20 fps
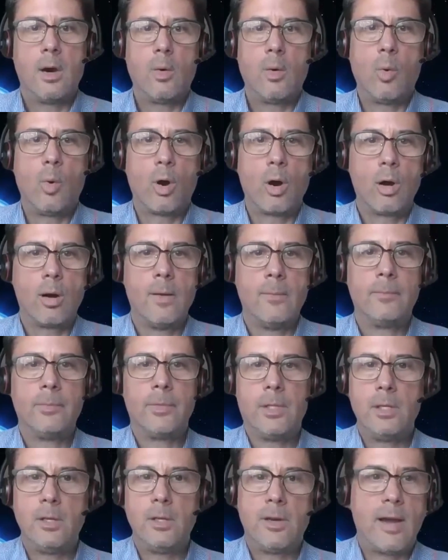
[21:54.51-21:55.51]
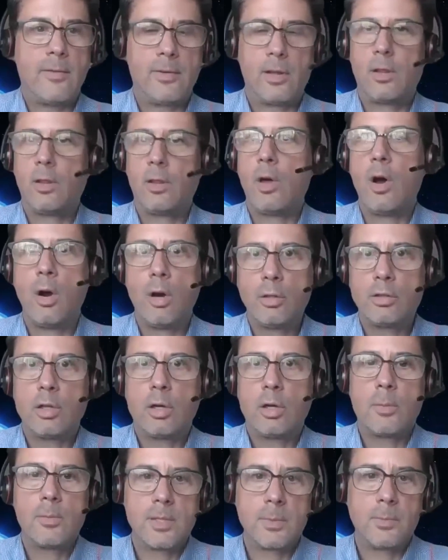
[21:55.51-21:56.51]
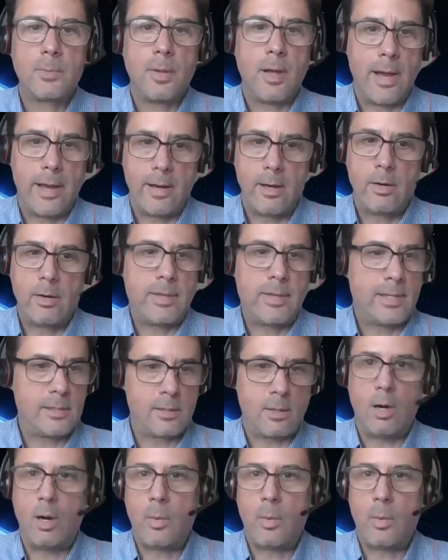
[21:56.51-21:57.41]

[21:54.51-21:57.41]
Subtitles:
or you have a long-term supplier that's